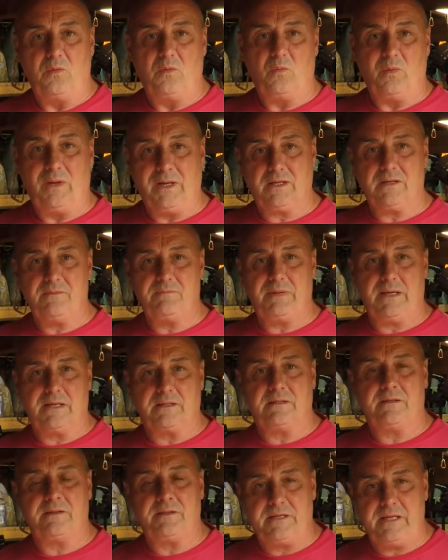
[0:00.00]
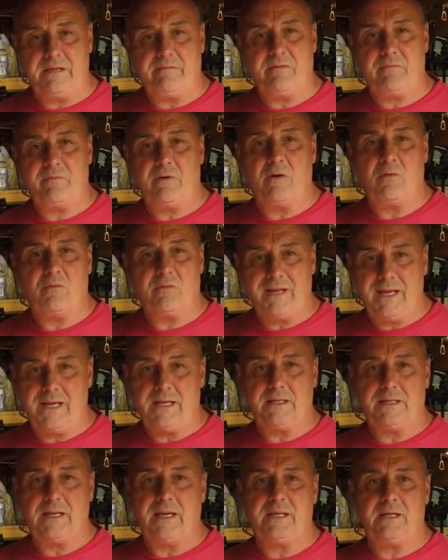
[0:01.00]
Welcome back to the
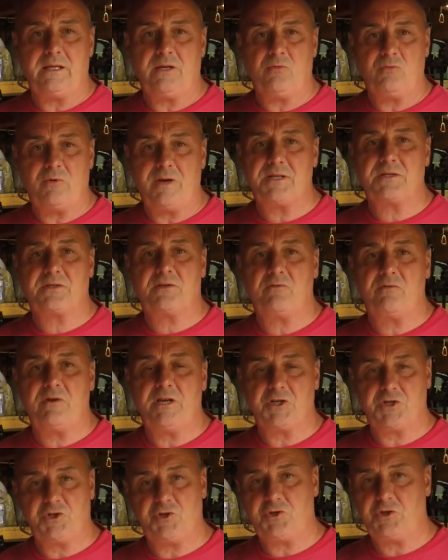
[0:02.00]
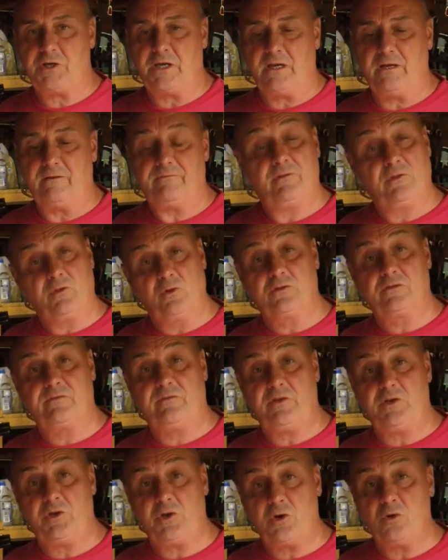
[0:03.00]
Db990 Restoration channel. For those of
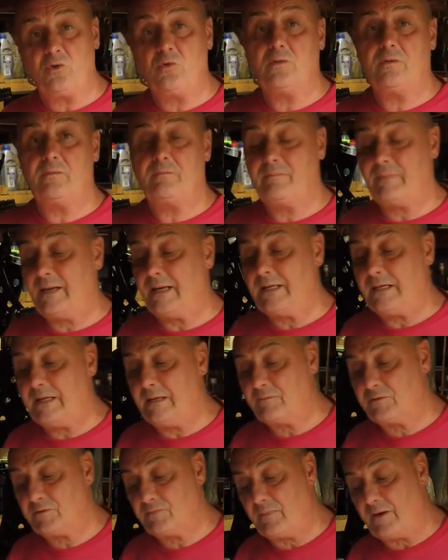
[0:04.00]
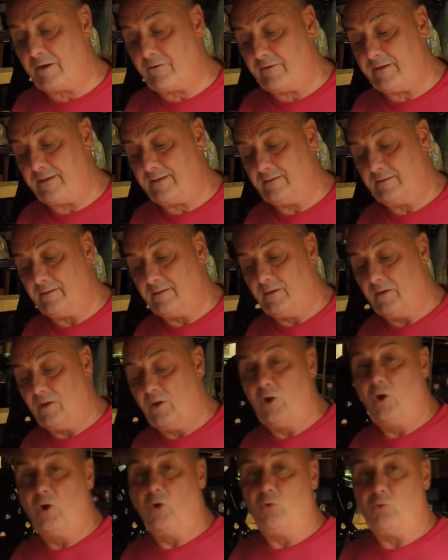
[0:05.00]
you new, my name's Barry.
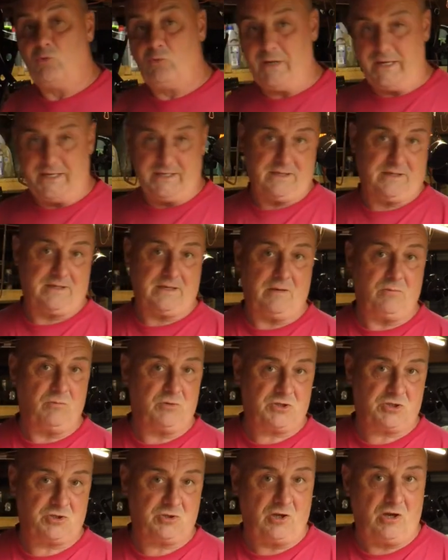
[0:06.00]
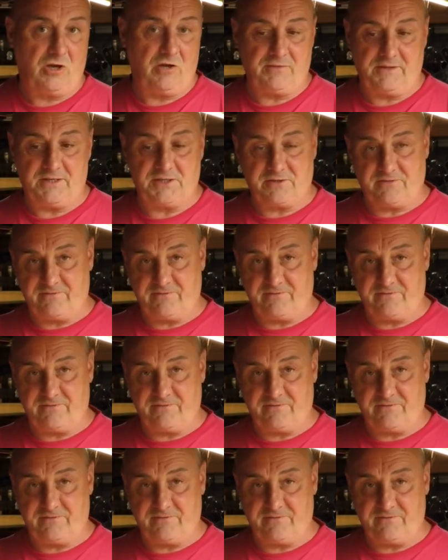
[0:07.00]
Right, can we start this